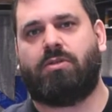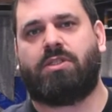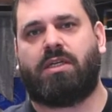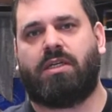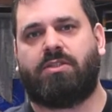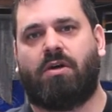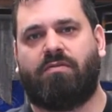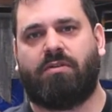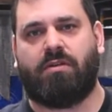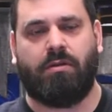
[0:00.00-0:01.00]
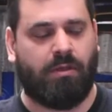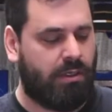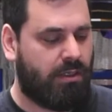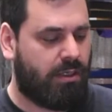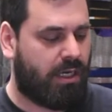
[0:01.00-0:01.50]
as it gets off
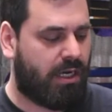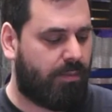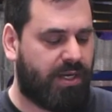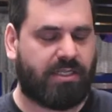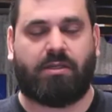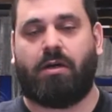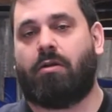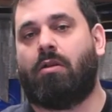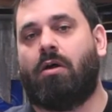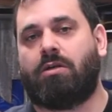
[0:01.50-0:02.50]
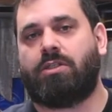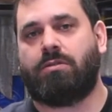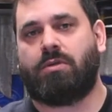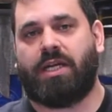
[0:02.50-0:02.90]
the, uh, basically on the launch.